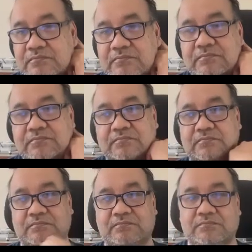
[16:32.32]

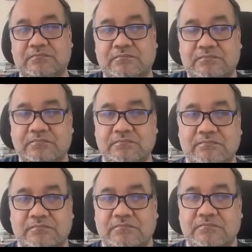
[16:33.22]

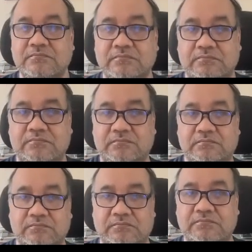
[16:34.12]

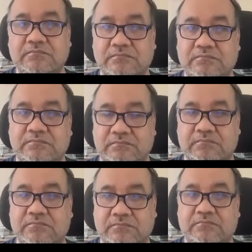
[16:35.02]

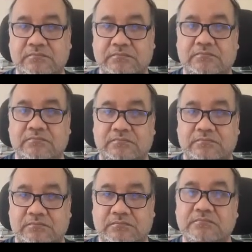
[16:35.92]

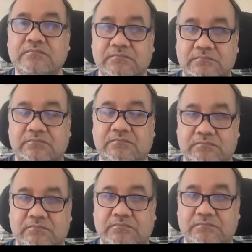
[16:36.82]

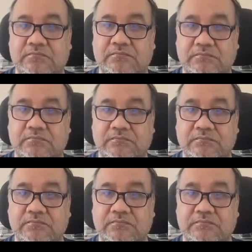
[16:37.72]

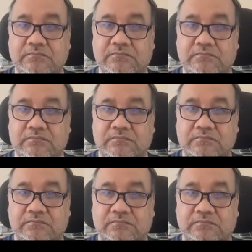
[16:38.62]

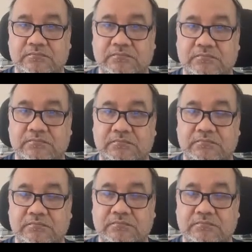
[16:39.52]
No words are spoken by the person on screen.